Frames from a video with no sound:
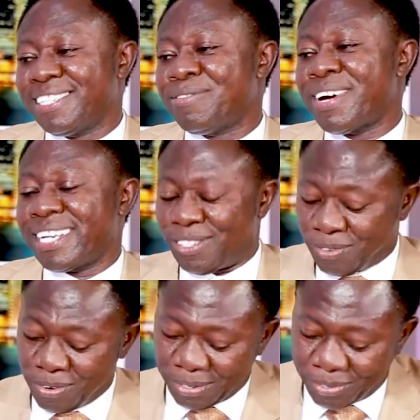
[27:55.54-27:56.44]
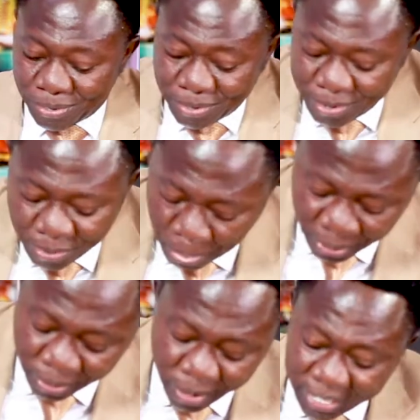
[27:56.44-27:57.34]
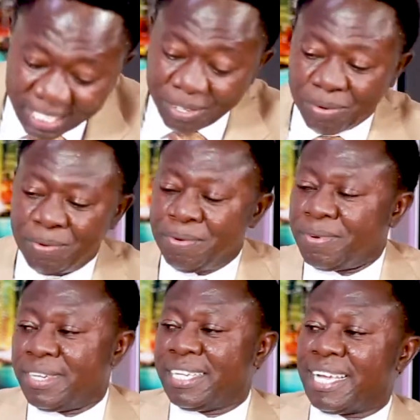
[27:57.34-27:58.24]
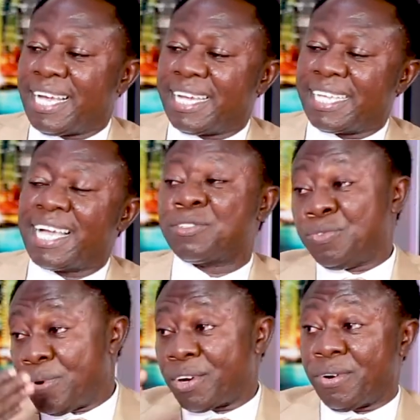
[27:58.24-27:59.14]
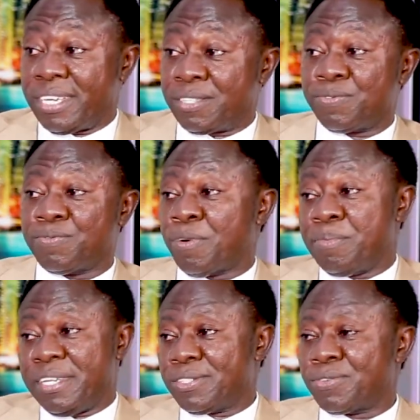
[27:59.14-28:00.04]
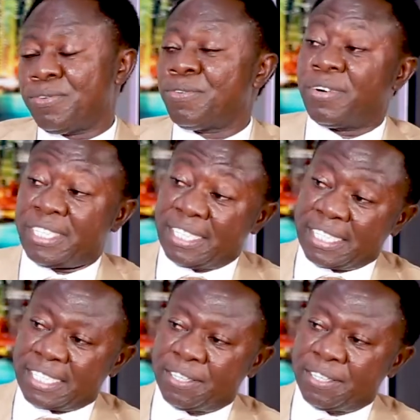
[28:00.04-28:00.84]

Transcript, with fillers: In fact, it's God. So God knew uh, he had to work on it for me. Yeah. So God did it.